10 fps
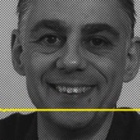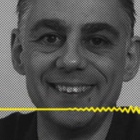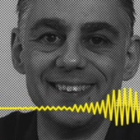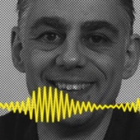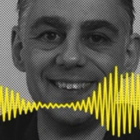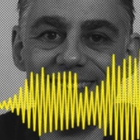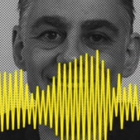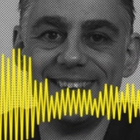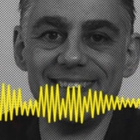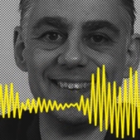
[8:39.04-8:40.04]
It
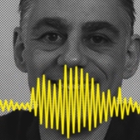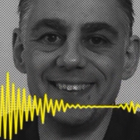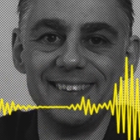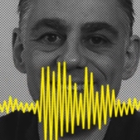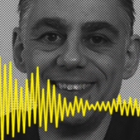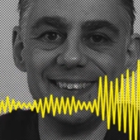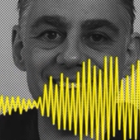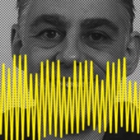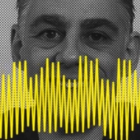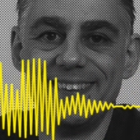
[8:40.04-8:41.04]
is, but that's
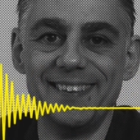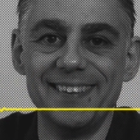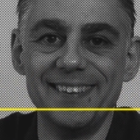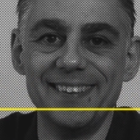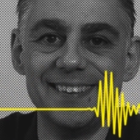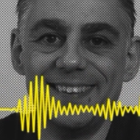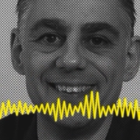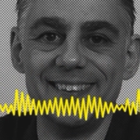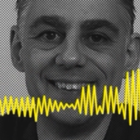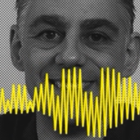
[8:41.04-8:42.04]
a
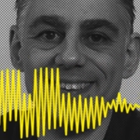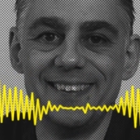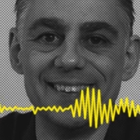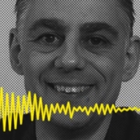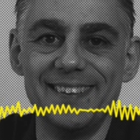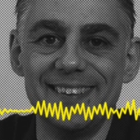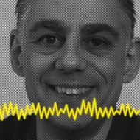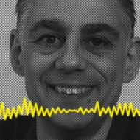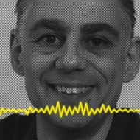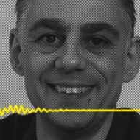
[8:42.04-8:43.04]
small part of what
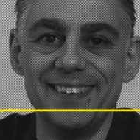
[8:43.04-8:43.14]
I do.